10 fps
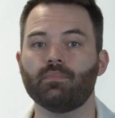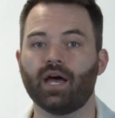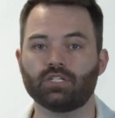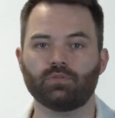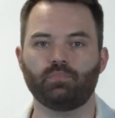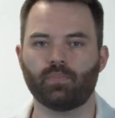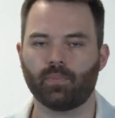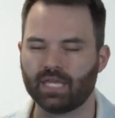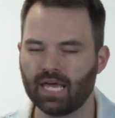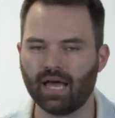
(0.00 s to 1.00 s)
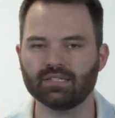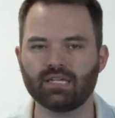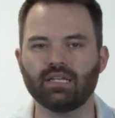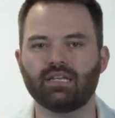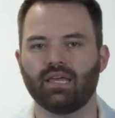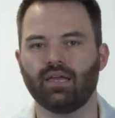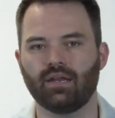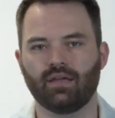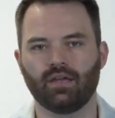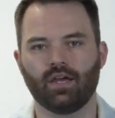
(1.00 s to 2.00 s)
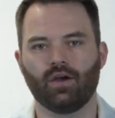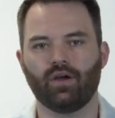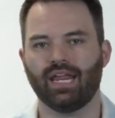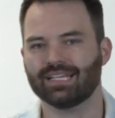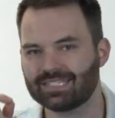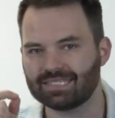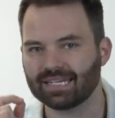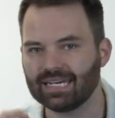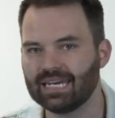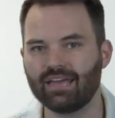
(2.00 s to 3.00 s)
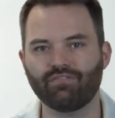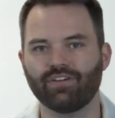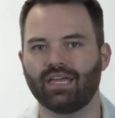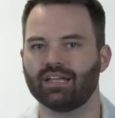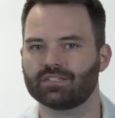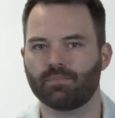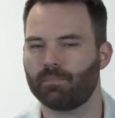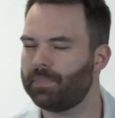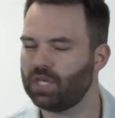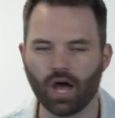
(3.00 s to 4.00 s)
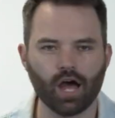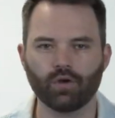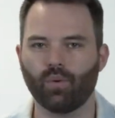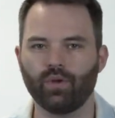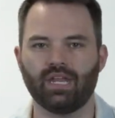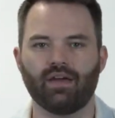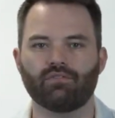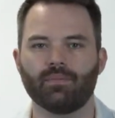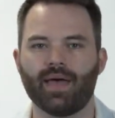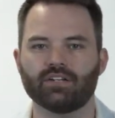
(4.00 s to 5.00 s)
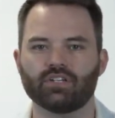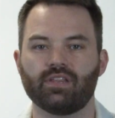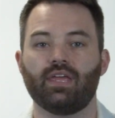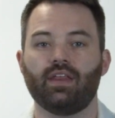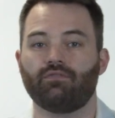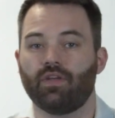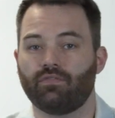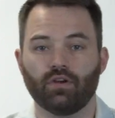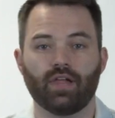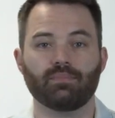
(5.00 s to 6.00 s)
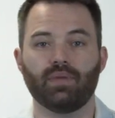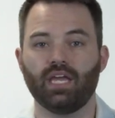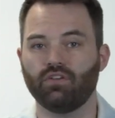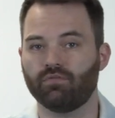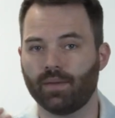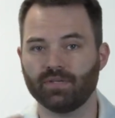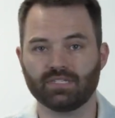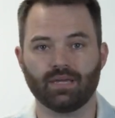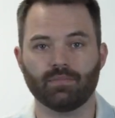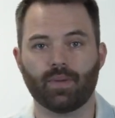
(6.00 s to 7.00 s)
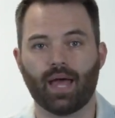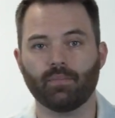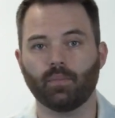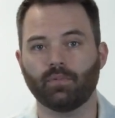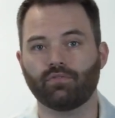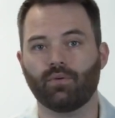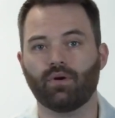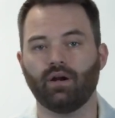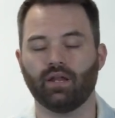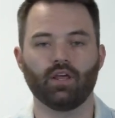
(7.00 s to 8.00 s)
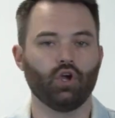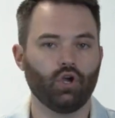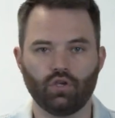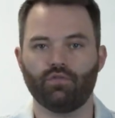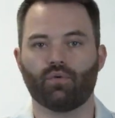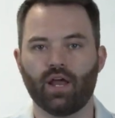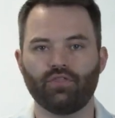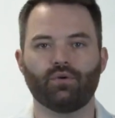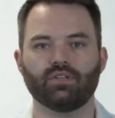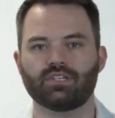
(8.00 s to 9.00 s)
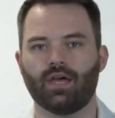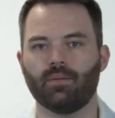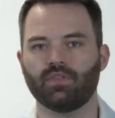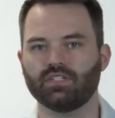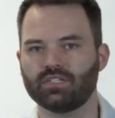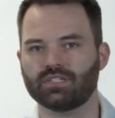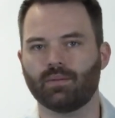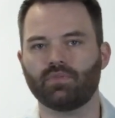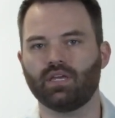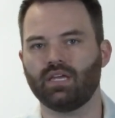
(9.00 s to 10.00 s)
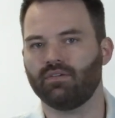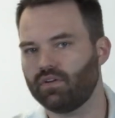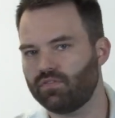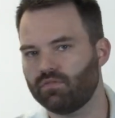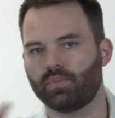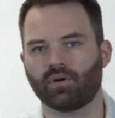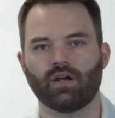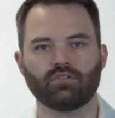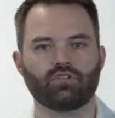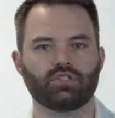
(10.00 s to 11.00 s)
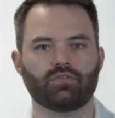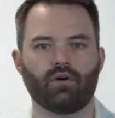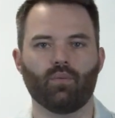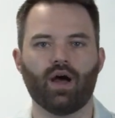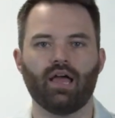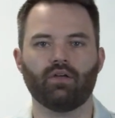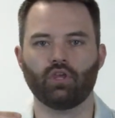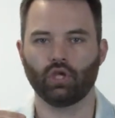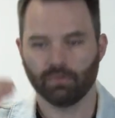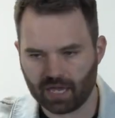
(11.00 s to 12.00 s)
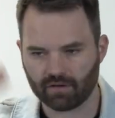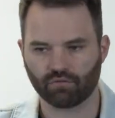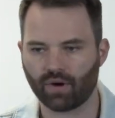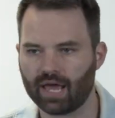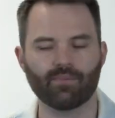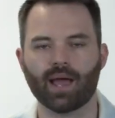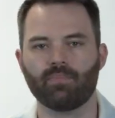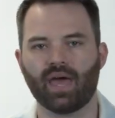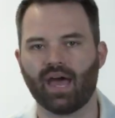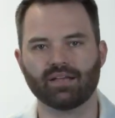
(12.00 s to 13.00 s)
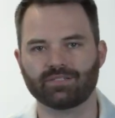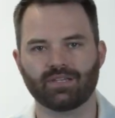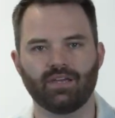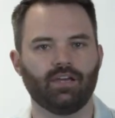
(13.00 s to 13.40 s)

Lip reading: much. But because he did, it has significance beyond what we could ever imagine. And if you're like me and you've maybe skimmed the Bible before and you've read through it some, this is something, even if you've been around church for a while, that you may have read right past.